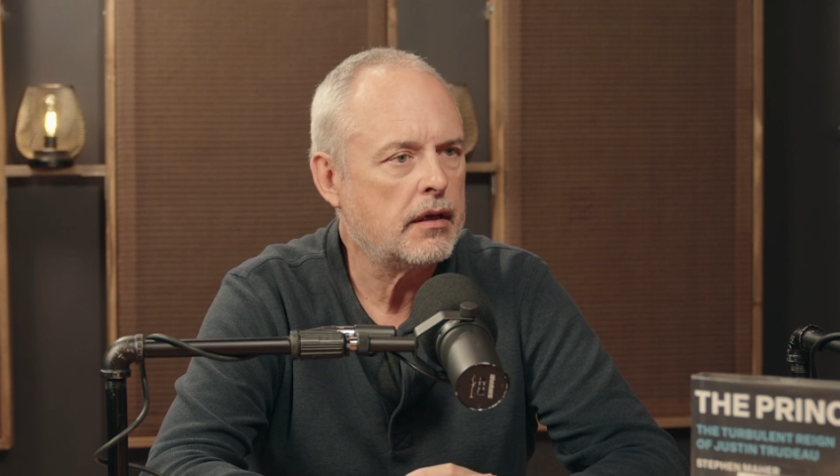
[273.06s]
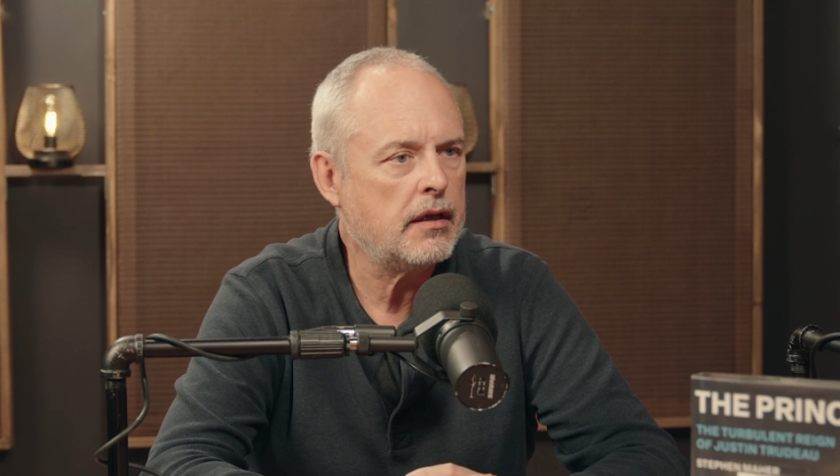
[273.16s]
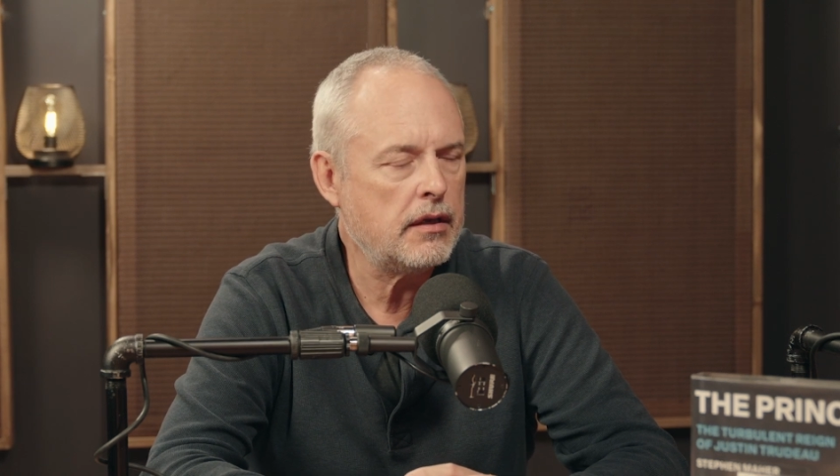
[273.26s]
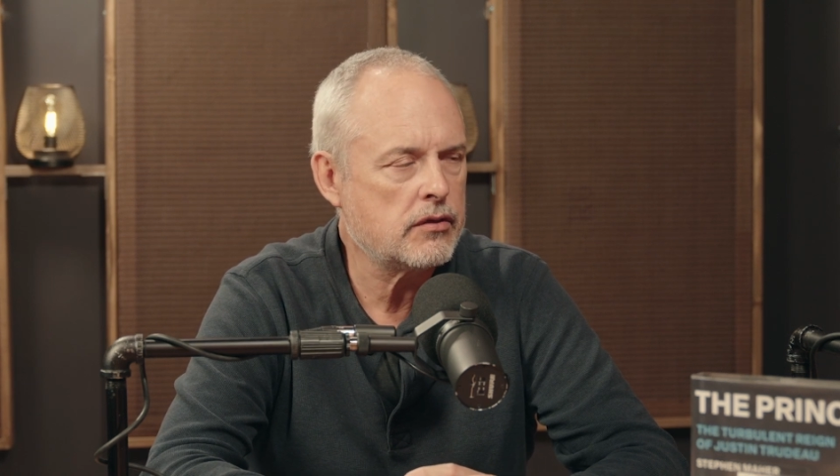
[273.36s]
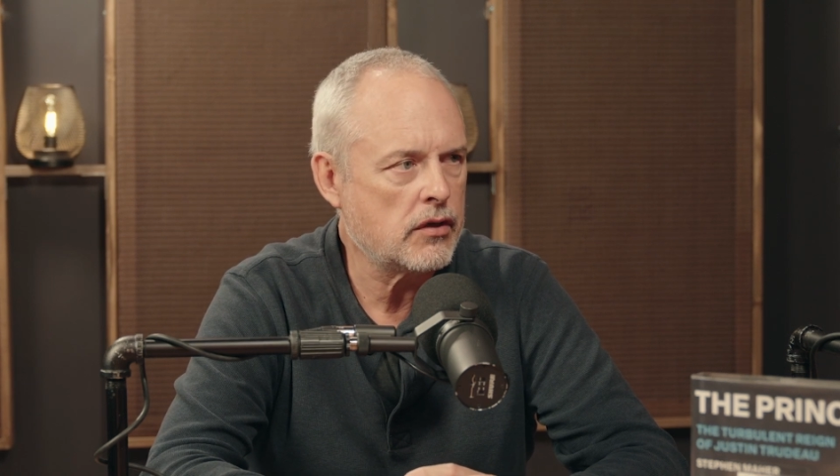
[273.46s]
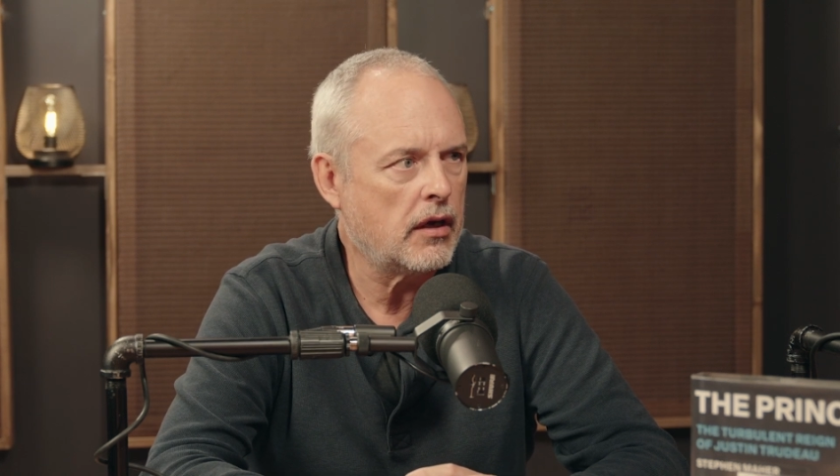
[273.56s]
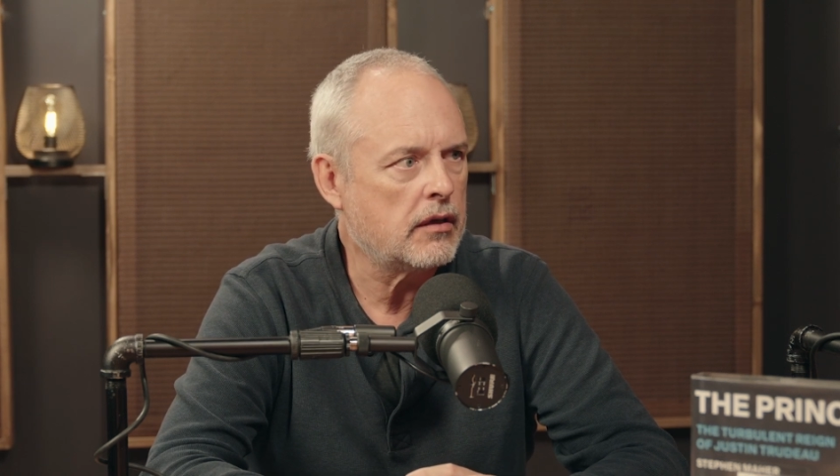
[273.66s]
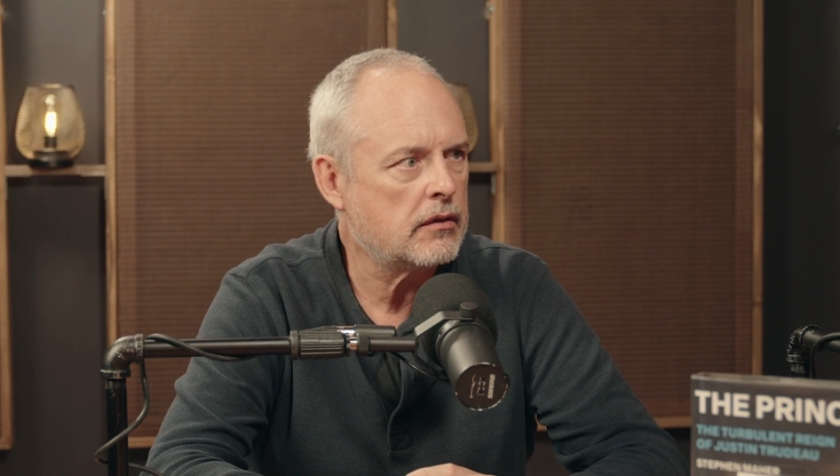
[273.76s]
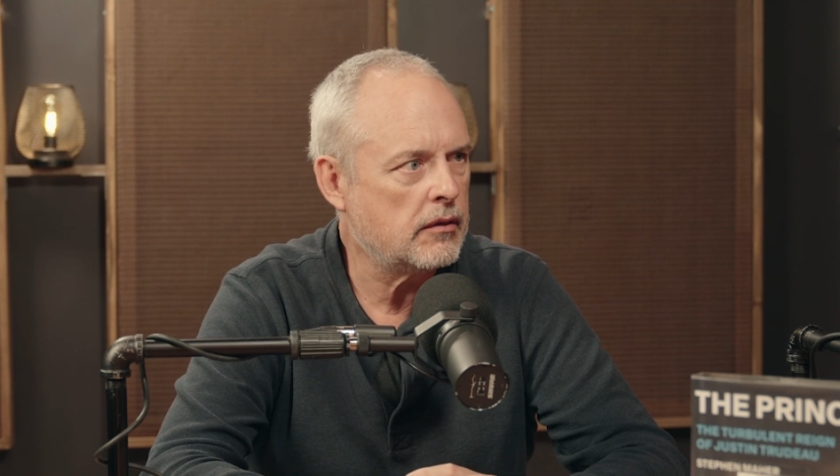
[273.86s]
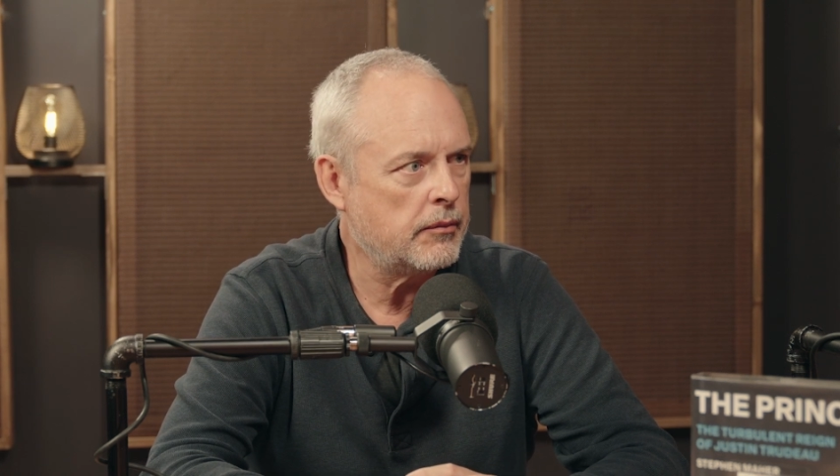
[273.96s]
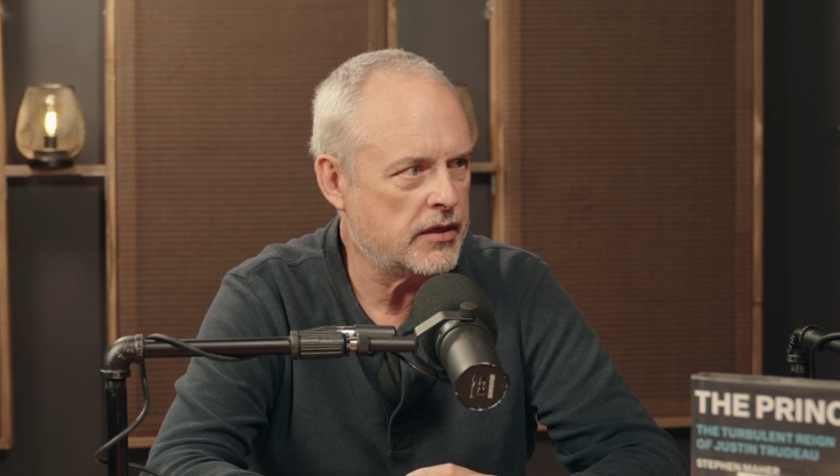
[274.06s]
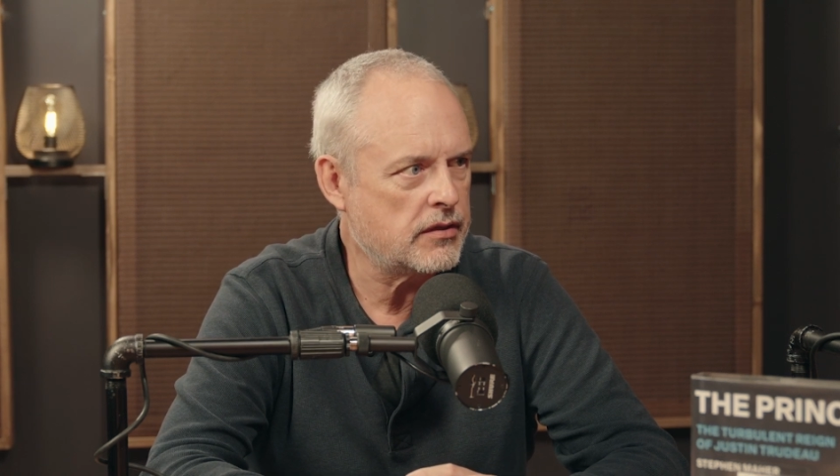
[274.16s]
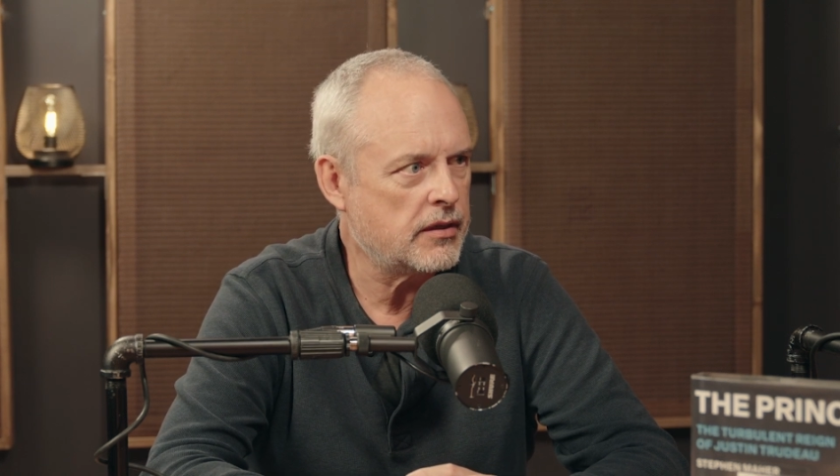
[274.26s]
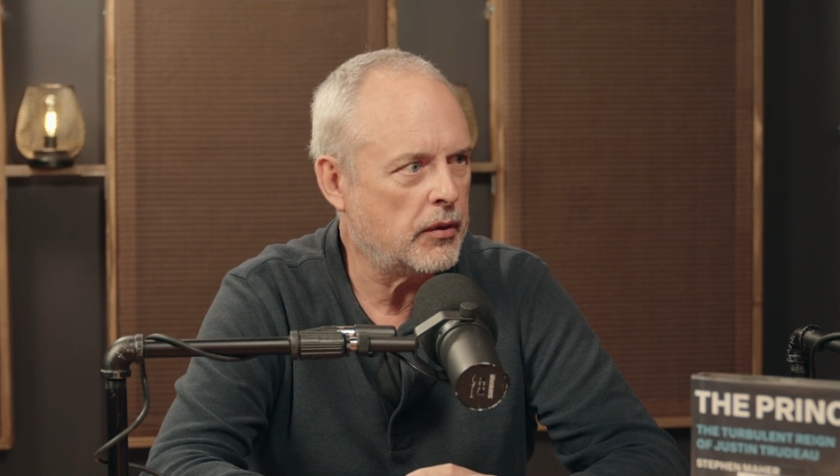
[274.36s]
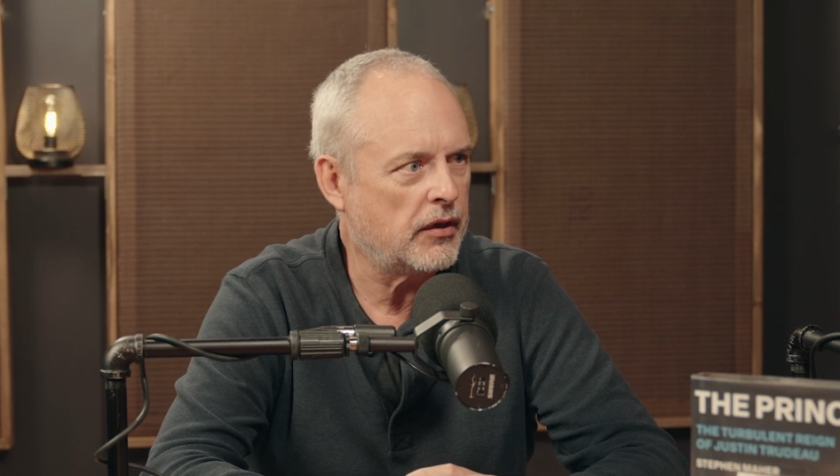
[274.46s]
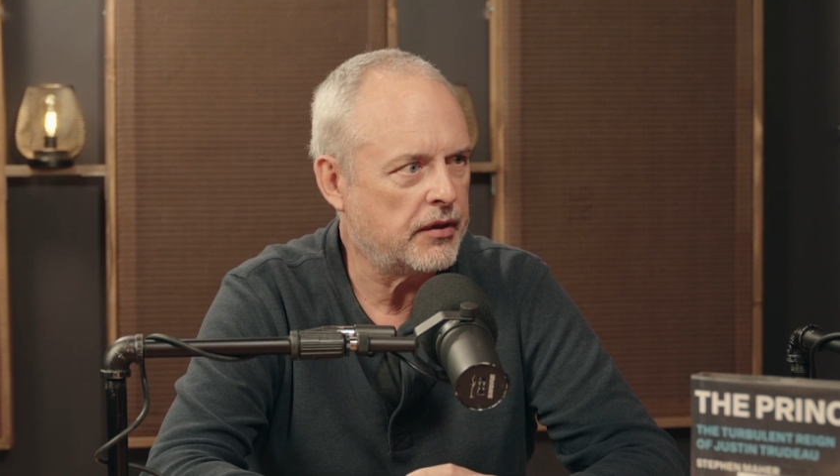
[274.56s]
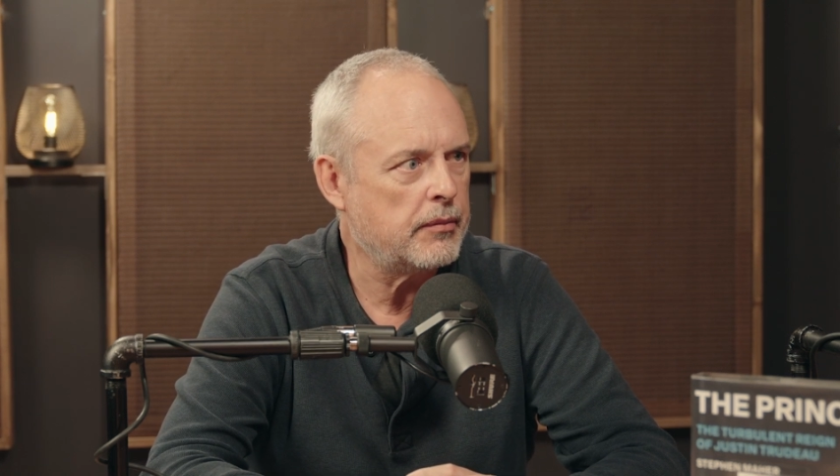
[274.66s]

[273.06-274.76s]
He is not immensely wealthy,